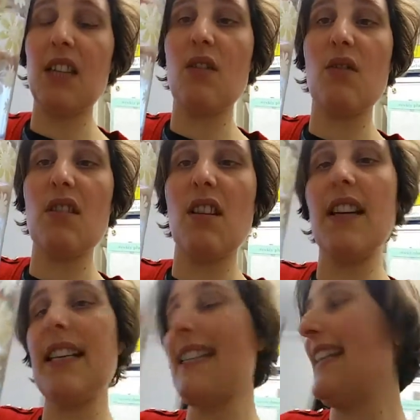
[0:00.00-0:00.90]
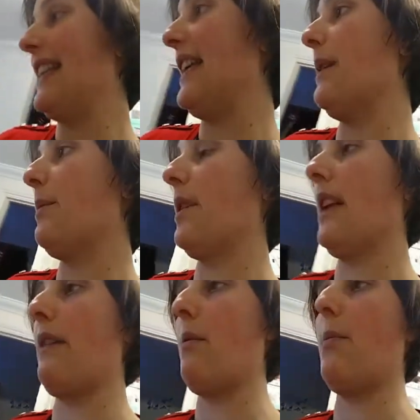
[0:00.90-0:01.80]
sort of size, and then I'm going
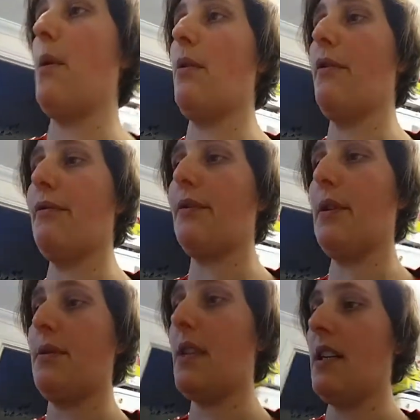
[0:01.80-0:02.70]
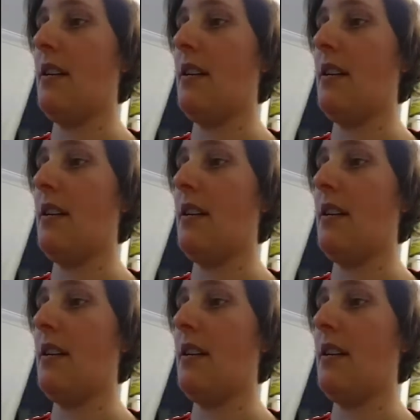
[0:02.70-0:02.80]
to have a bowl of fruit.